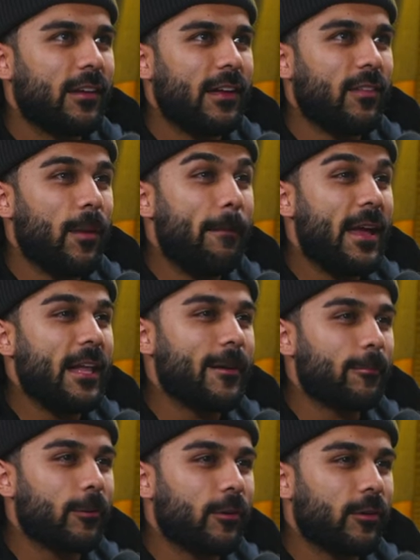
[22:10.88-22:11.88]
in the
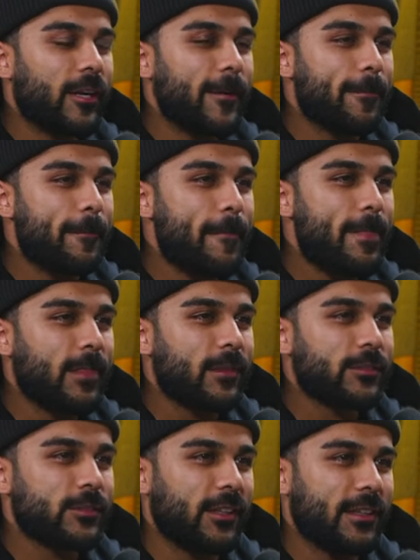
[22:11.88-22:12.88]
beta program.
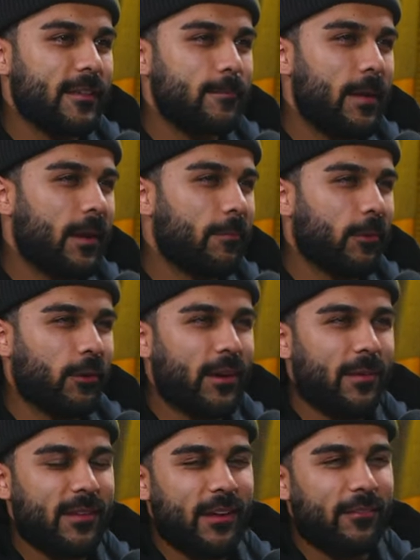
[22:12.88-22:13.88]
So, like these beta
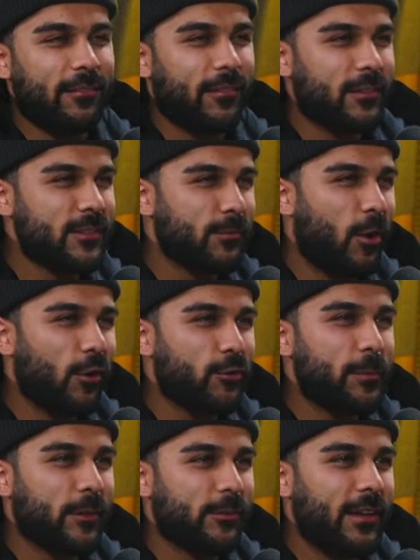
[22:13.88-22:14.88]
programs, they have a small
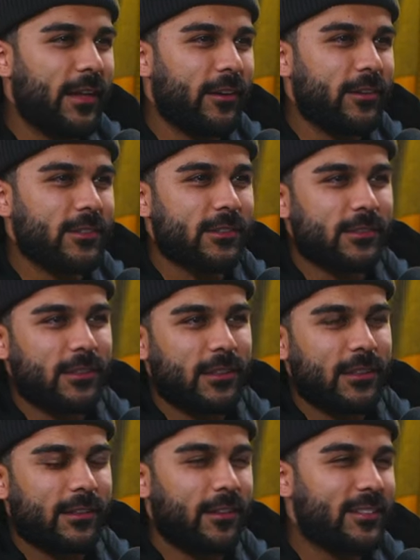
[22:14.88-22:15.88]
group of creators,
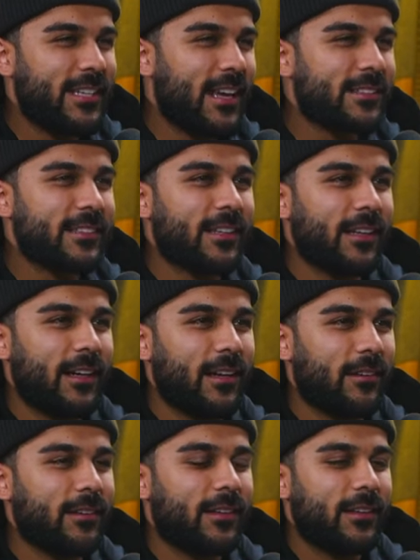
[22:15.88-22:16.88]
they're testing it
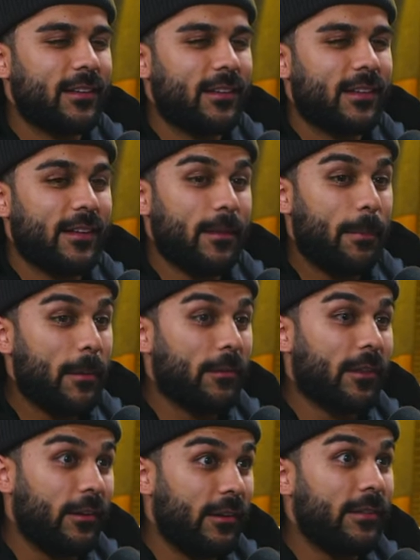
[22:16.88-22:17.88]
out. And the
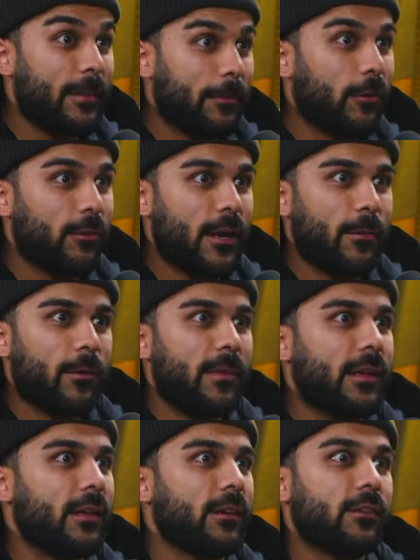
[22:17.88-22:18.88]
people that are in the program are
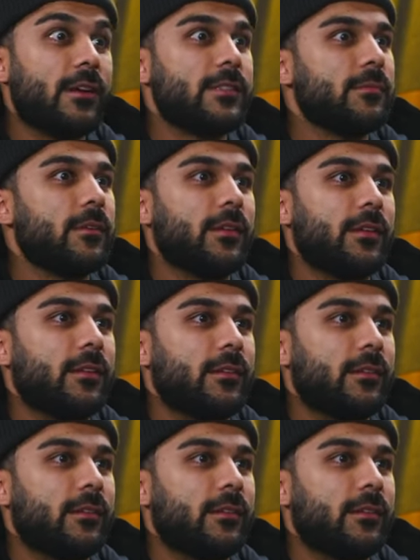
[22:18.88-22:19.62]
making crazy money